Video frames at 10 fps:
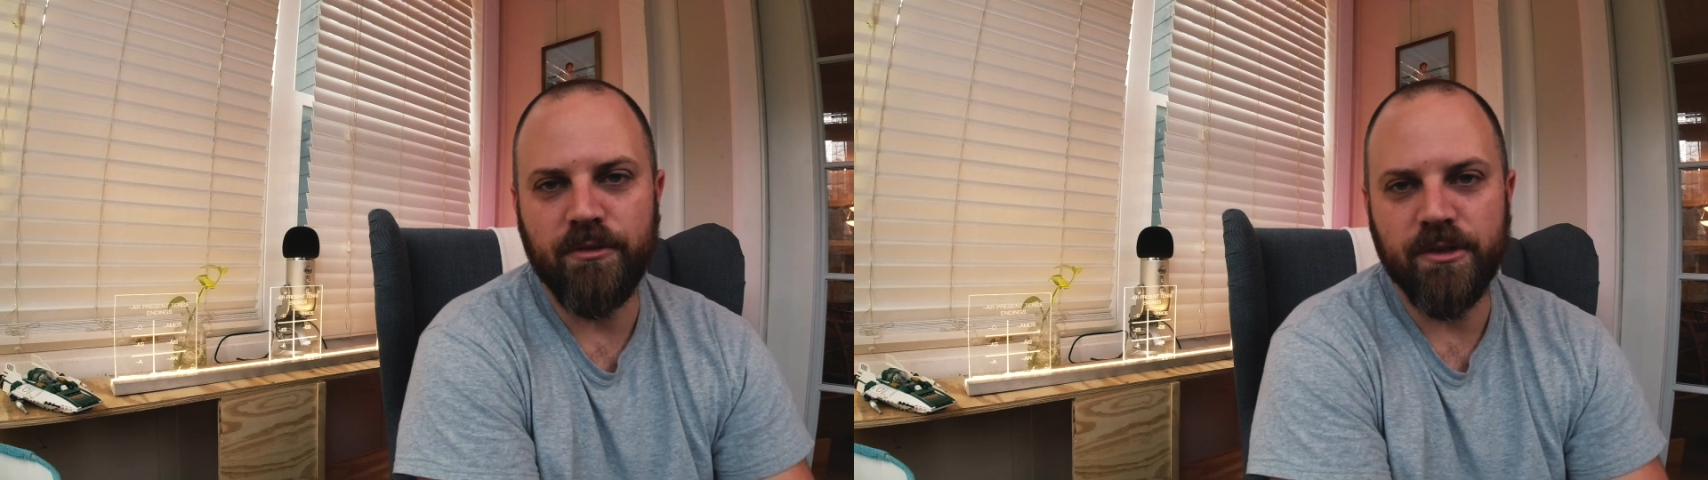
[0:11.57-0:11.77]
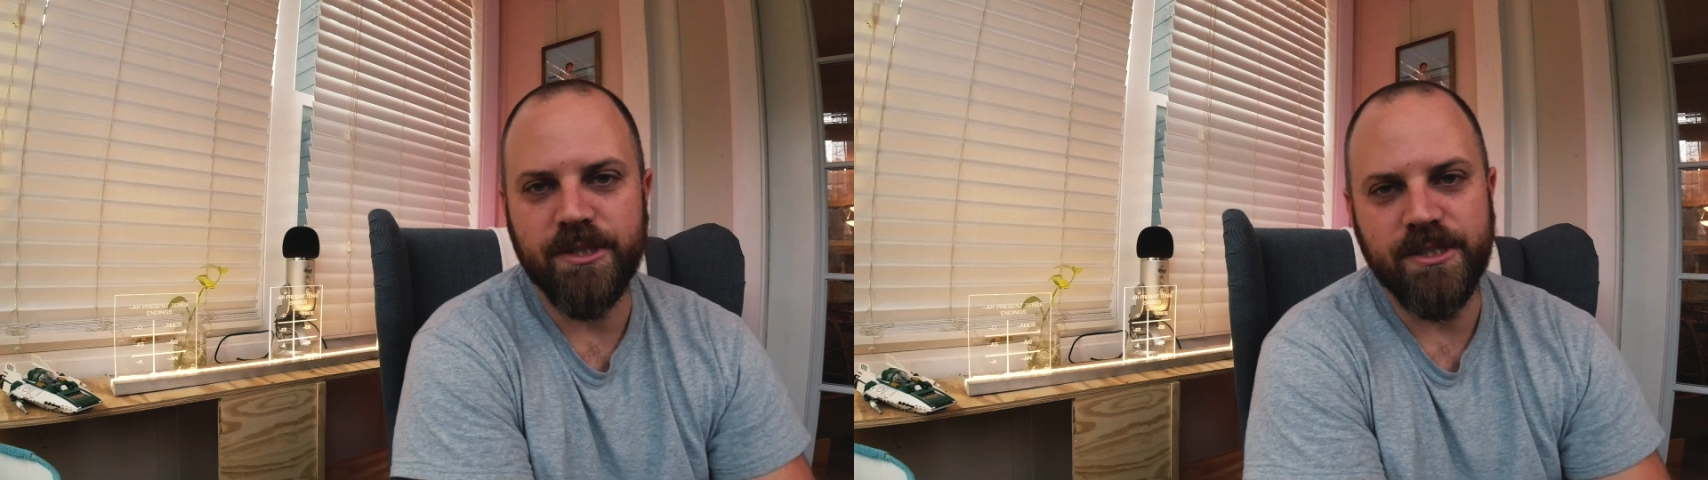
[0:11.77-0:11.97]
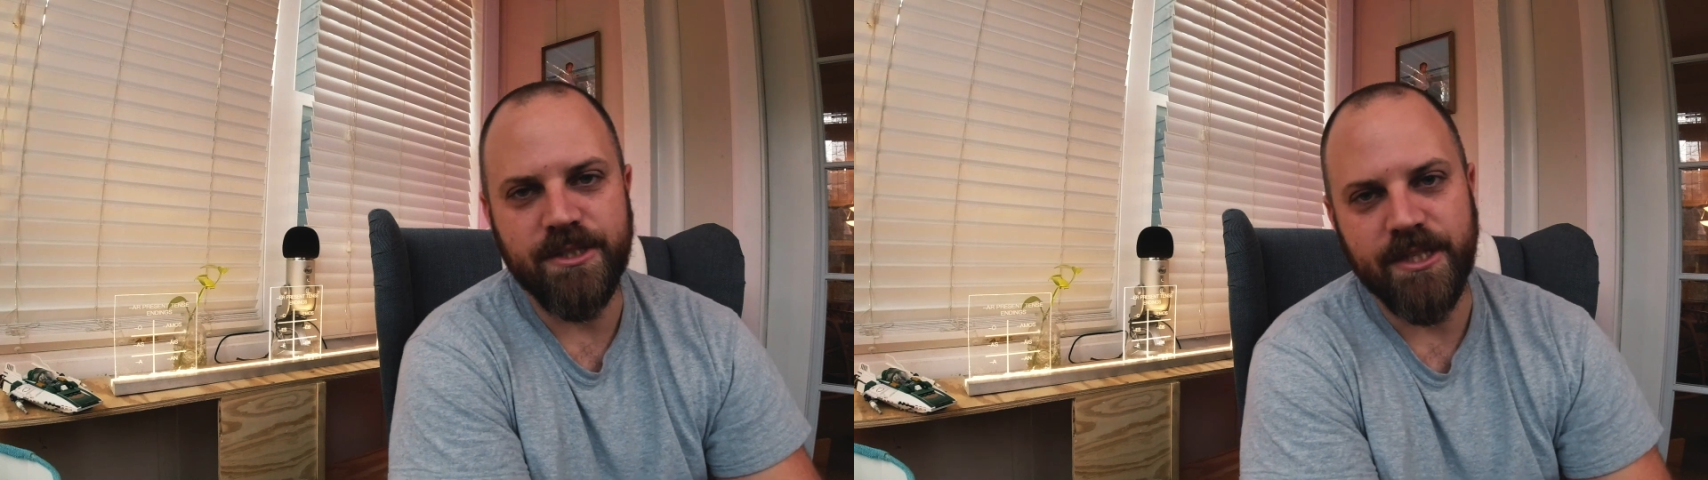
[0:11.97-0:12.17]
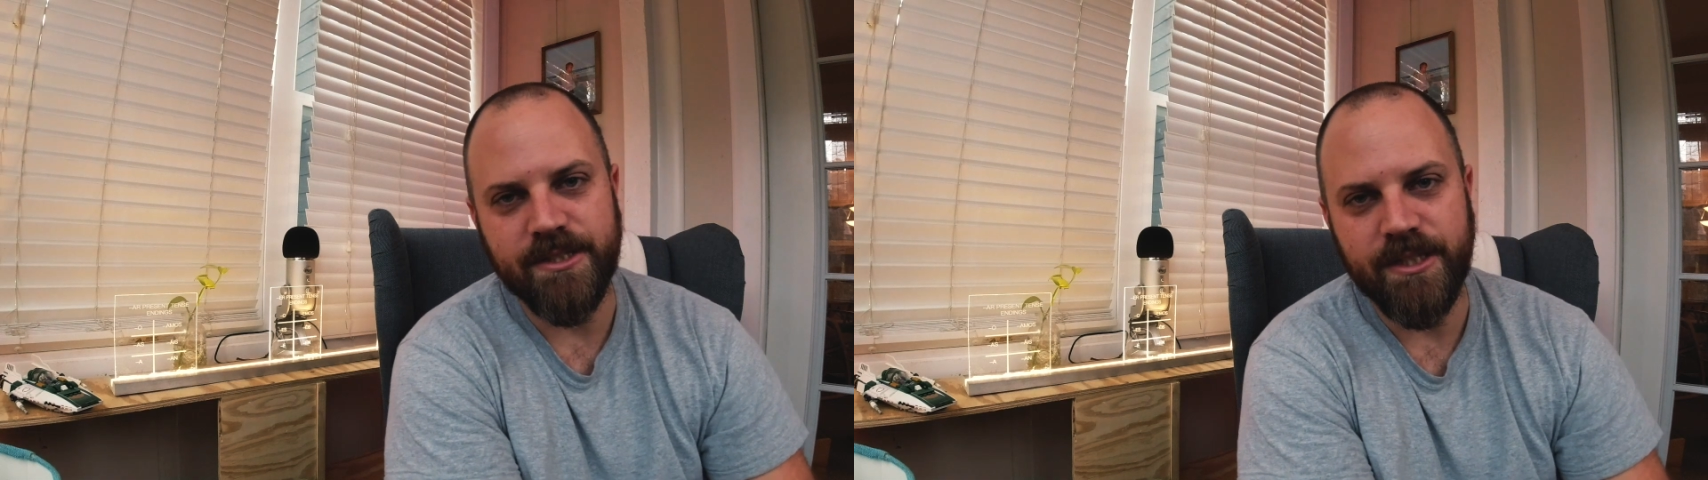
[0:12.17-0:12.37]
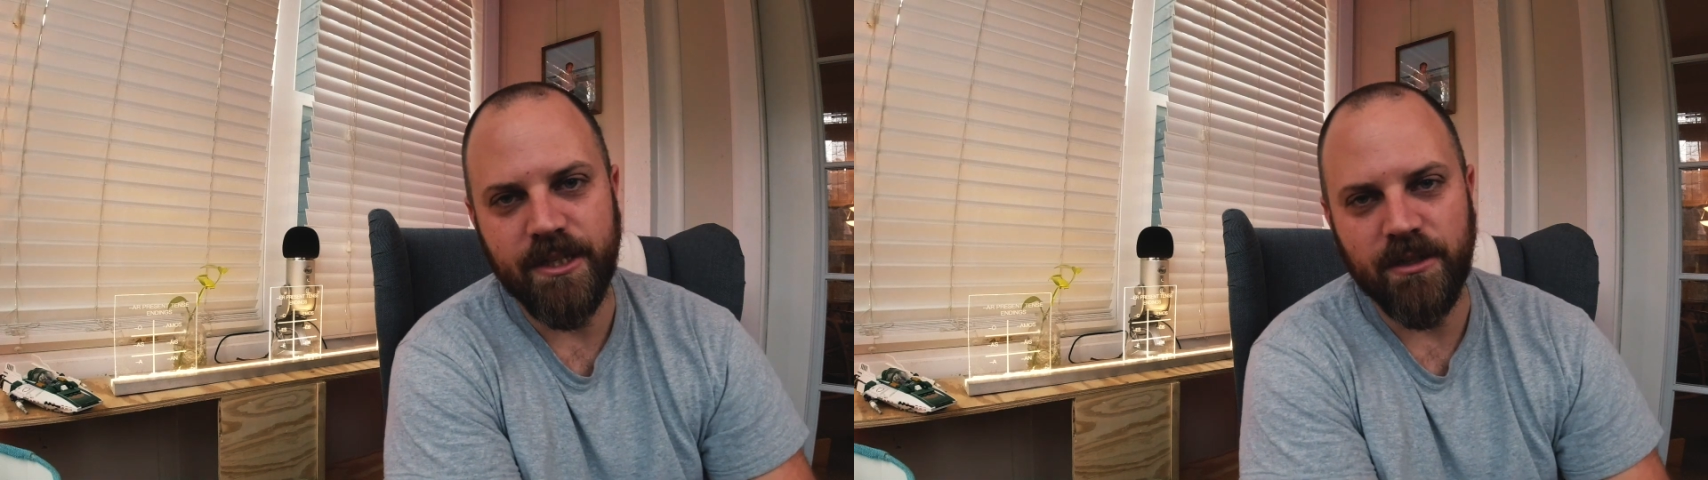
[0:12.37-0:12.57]
versus
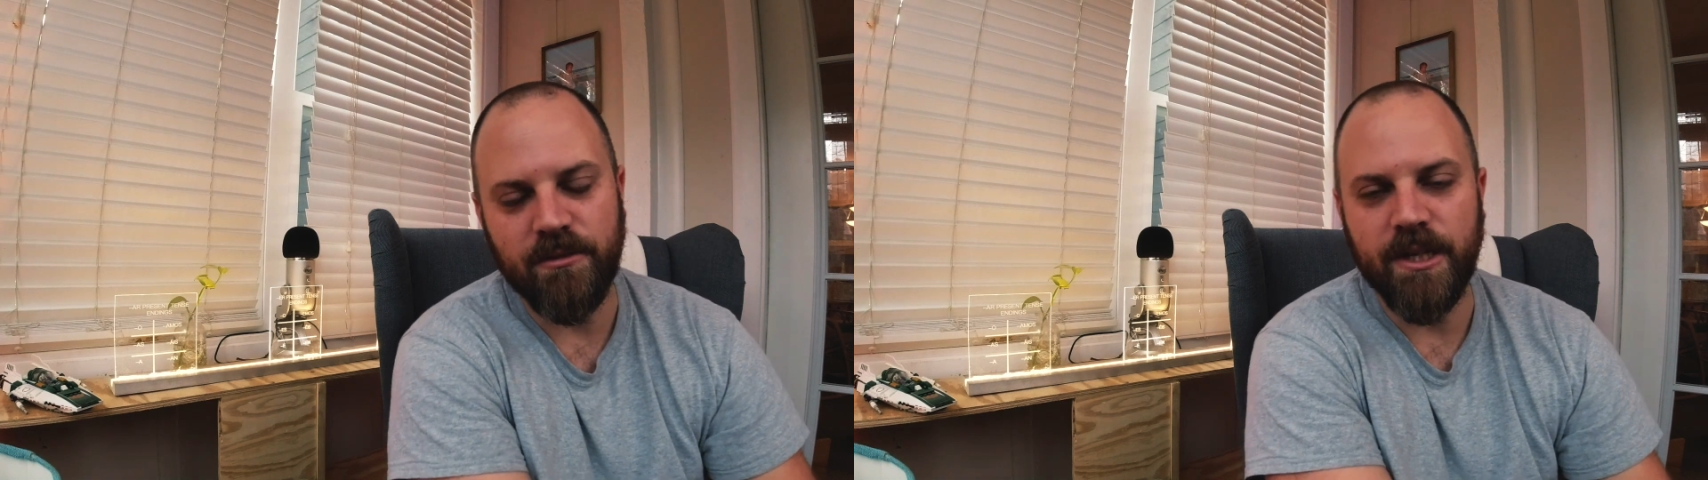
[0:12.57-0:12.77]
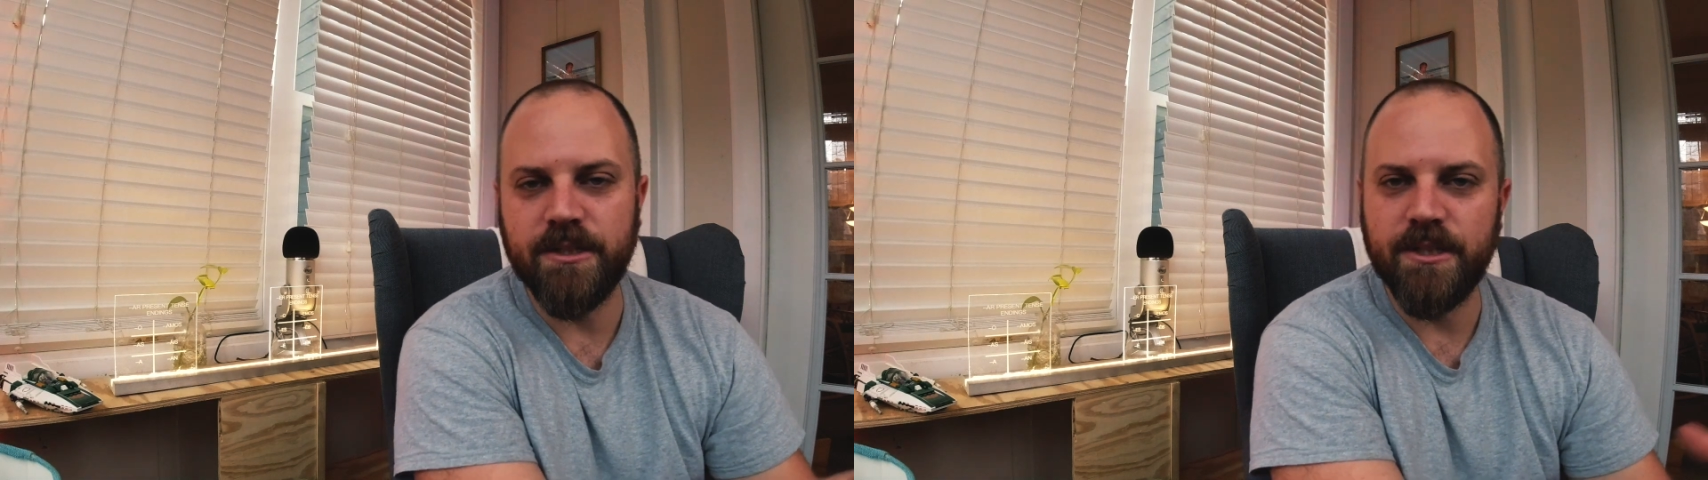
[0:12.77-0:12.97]
decir, right?